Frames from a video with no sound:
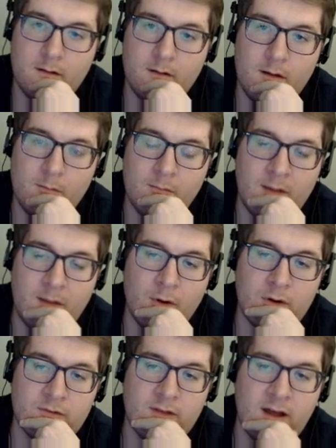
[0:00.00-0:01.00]
my
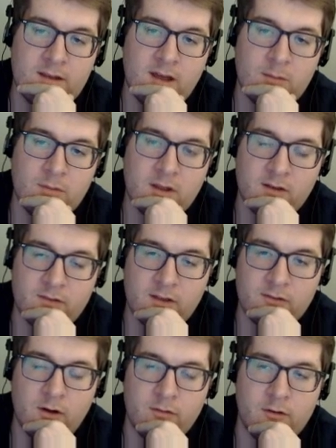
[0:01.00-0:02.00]
opponent's not dead because they
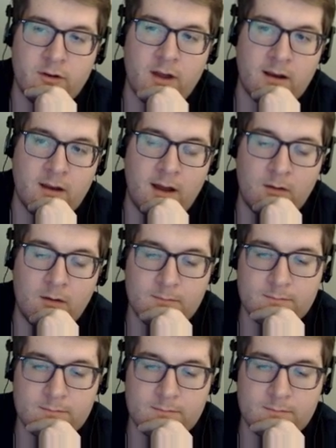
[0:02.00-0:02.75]
still have their Titan out.